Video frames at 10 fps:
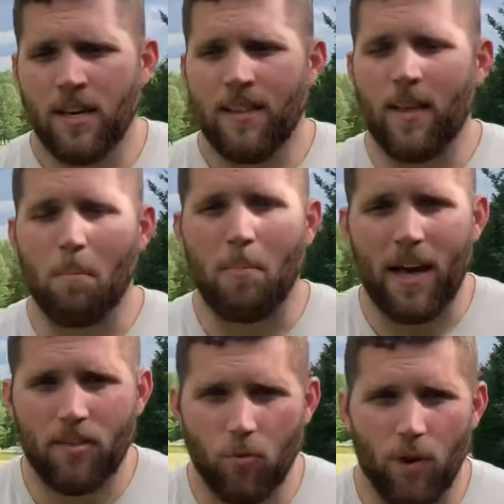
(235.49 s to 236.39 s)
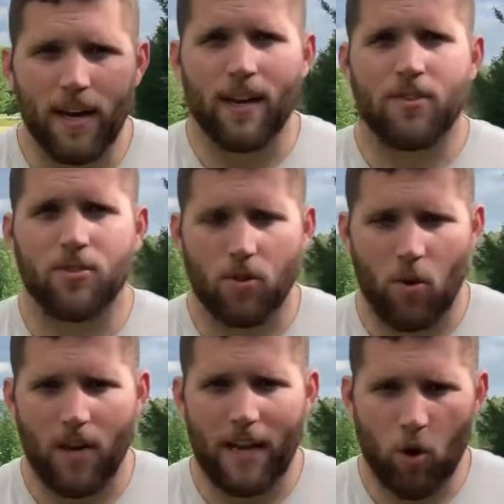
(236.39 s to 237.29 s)
the best way to
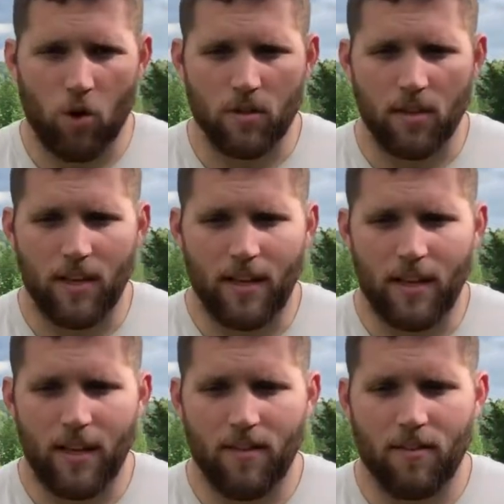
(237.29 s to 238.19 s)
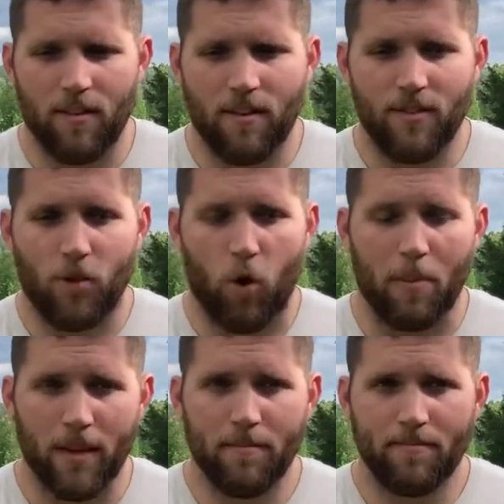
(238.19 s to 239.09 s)
start a garden is tarp
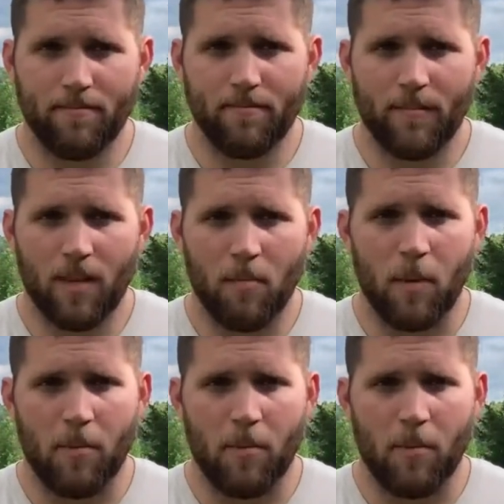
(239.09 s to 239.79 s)
it, be